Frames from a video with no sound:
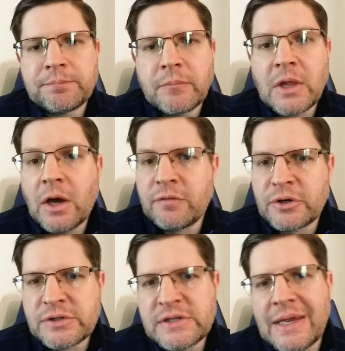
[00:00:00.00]

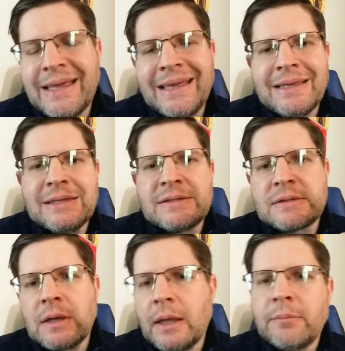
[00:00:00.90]
covers
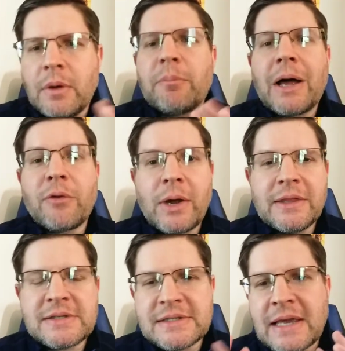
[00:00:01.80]
is, and by the way,
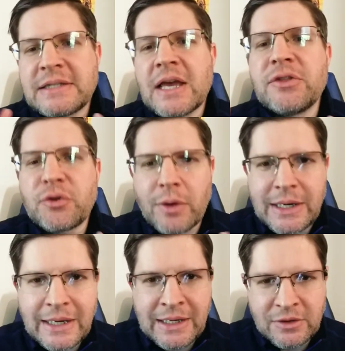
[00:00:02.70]
this is a 10th
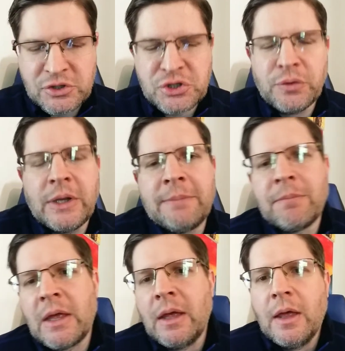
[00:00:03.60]
grade English unit.
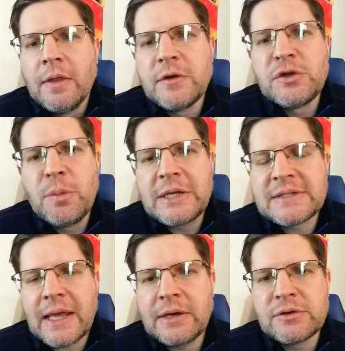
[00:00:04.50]
The two big
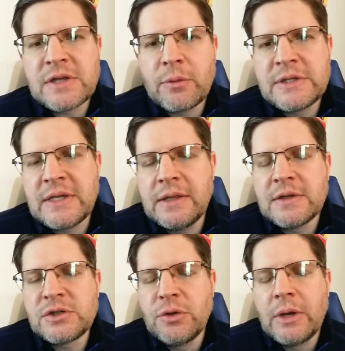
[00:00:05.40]
standards that we see in
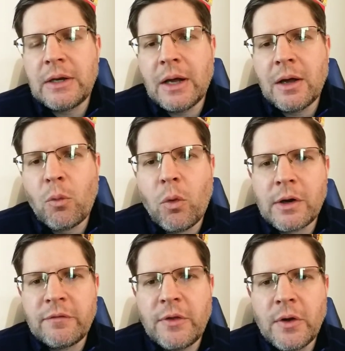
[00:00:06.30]
this unit, one
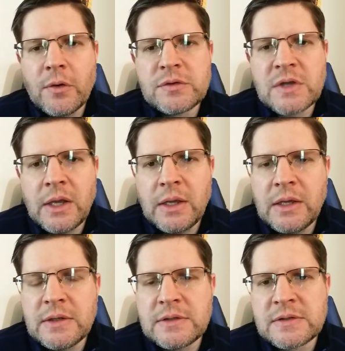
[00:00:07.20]
of those
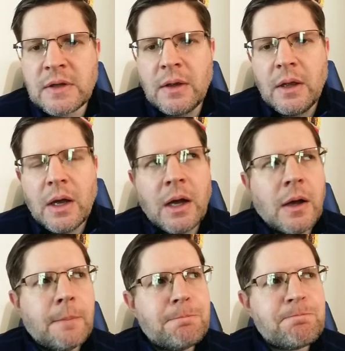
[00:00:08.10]
is
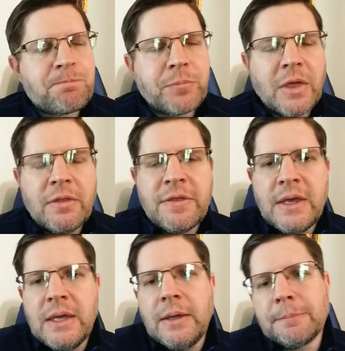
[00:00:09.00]

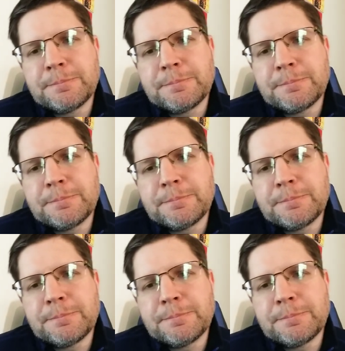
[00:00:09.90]
the